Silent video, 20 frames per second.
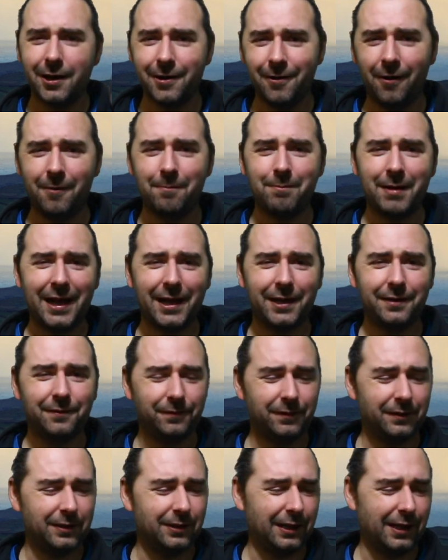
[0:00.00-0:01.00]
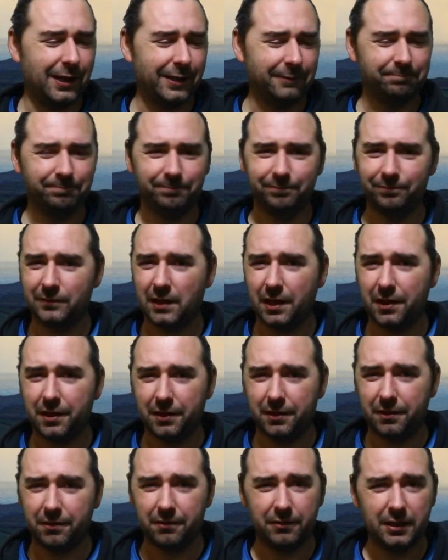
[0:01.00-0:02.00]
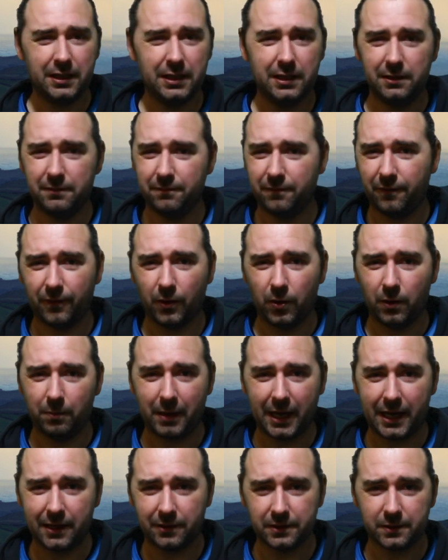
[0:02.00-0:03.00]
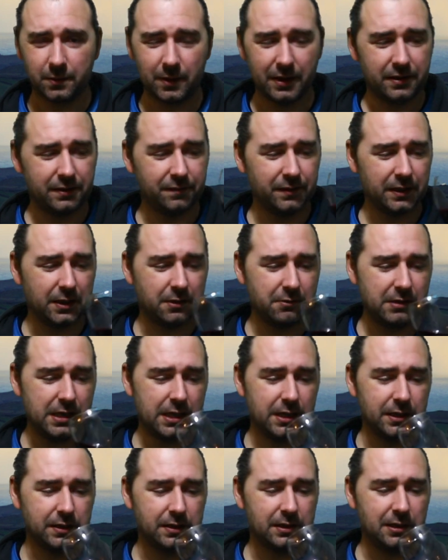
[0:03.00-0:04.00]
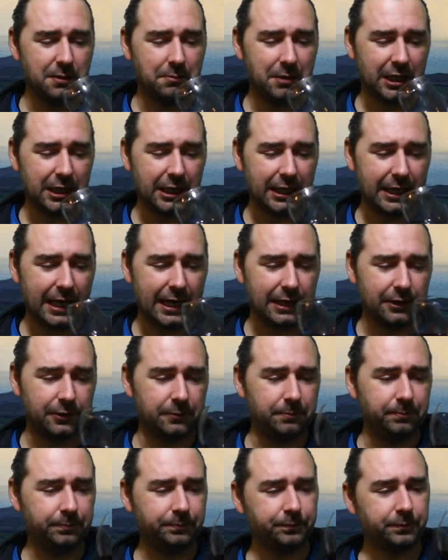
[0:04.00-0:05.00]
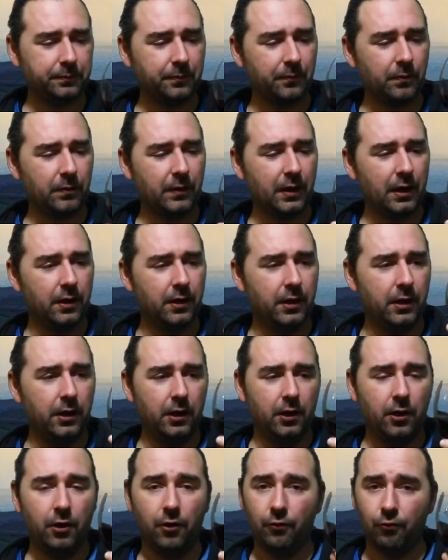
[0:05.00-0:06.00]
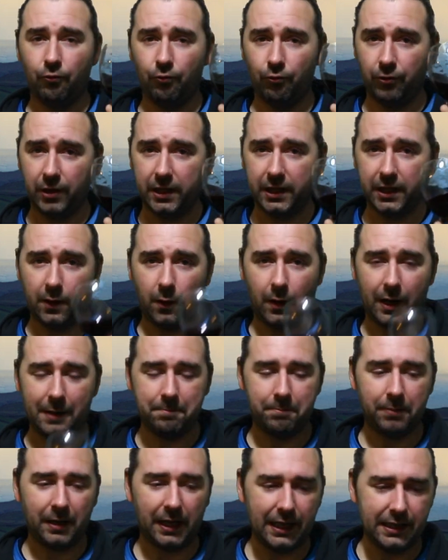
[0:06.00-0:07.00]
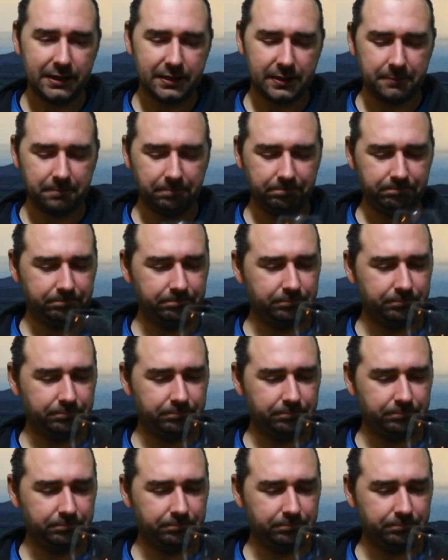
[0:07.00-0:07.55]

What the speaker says: Not bad for like £3-4 worth of ingredients to make a gallon. Really quite pleasant.